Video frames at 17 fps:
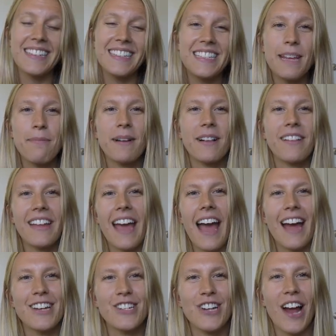Typically,
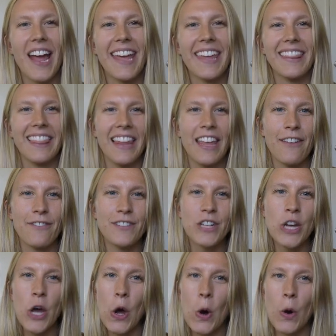I try and lift
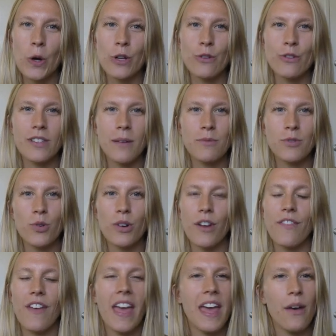or do some sort
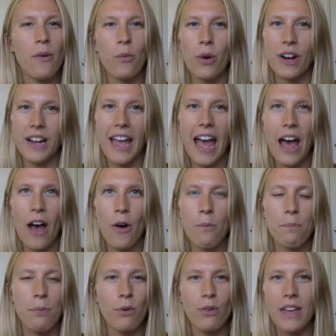of HIIT
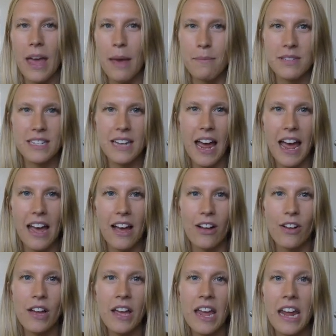workout, boot camp style,